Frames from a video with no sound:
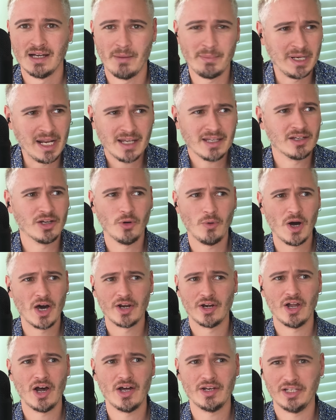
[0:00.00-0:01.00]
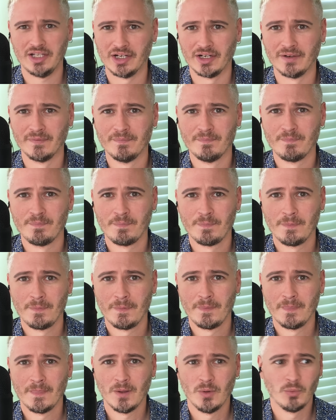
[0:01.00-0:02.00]
I mean, I can go on and on here.
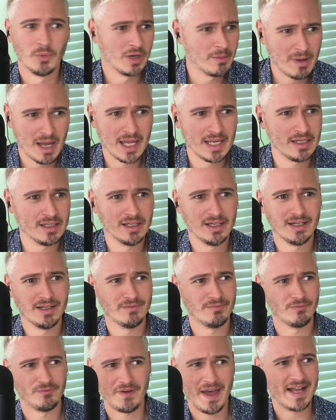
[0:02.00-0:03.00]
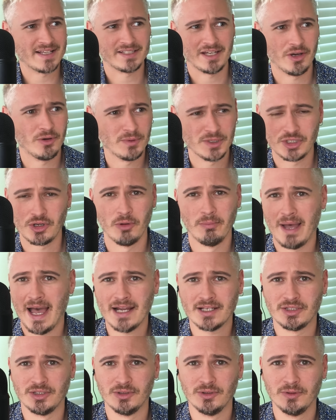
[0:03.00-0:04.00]
One of my uh, facts I always go
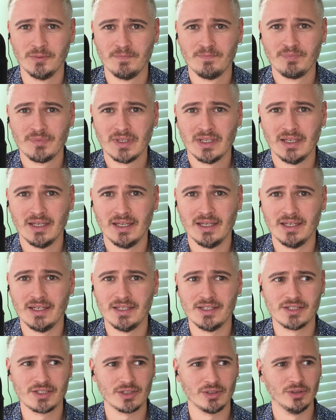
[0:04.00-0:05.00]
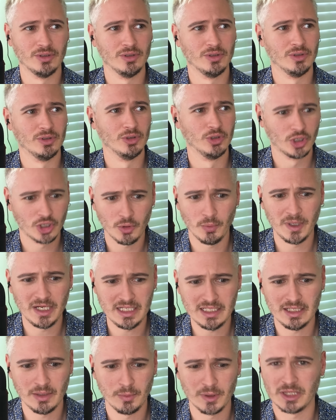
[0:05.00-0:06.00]
back to is look at what
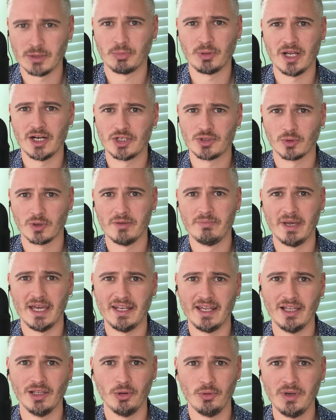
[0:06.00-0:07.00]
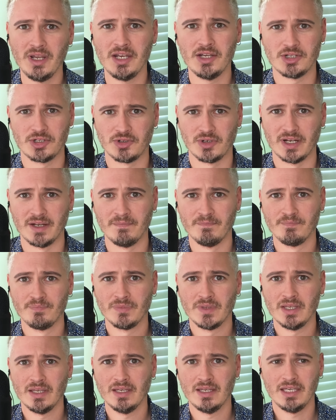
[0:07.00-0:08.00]
he did with the predatory payday loan industry.
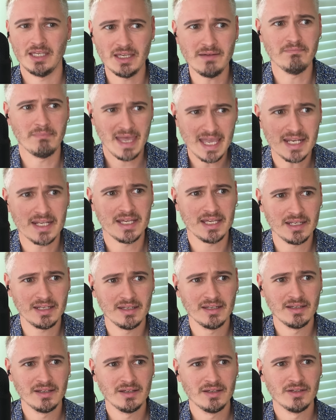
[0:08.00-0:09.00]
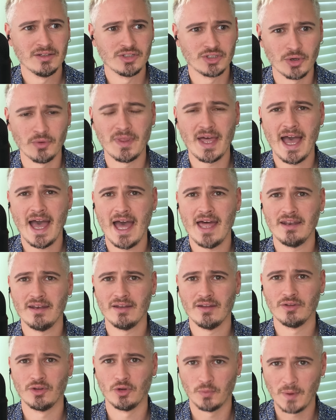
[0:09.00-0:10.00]
He made it so that
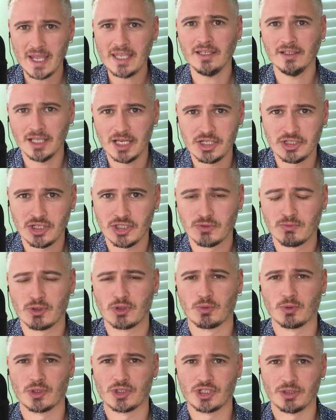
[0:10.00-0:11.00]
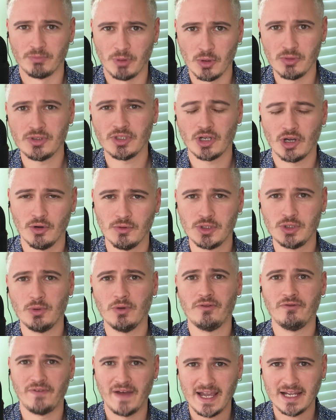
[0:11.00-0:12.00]
the regulations which were supposed to go
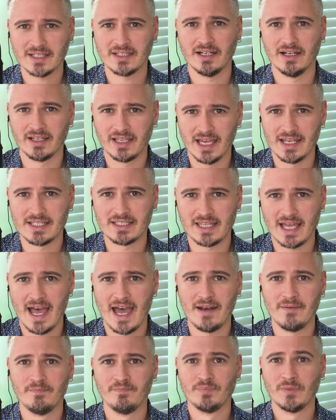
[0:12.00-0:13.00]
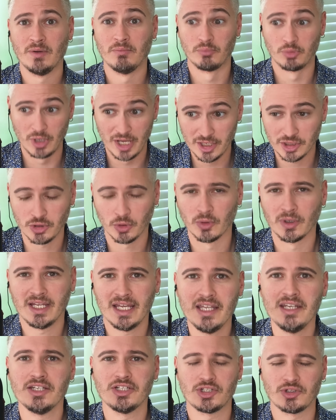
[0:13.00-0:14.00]
into effect against that
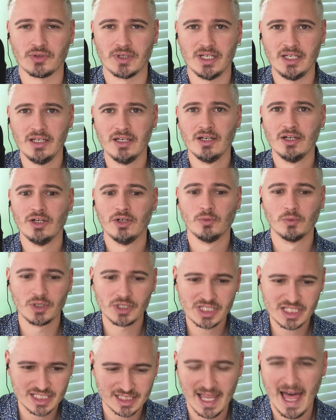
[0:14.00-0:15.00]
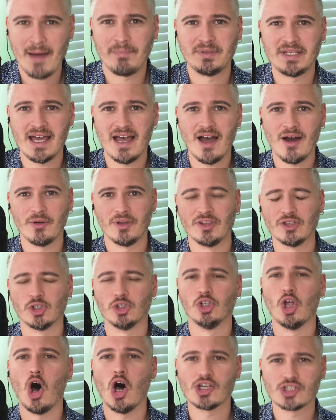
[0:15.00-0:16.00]
predatory industry were slapped down and
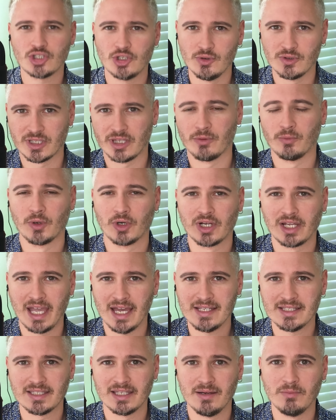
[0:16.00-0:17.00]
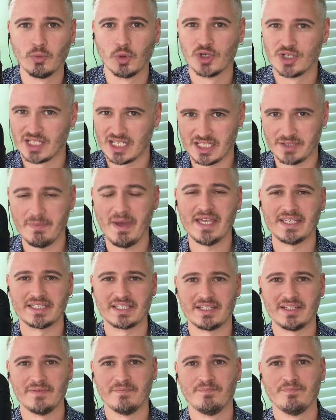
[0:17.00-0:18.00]
the lawsuits that were against them were
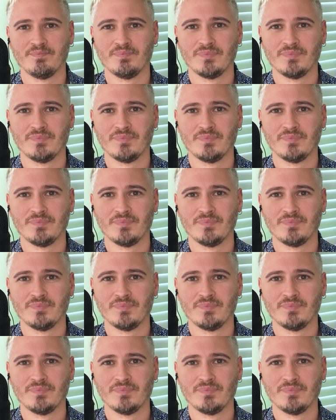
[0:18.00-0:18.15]
dismissed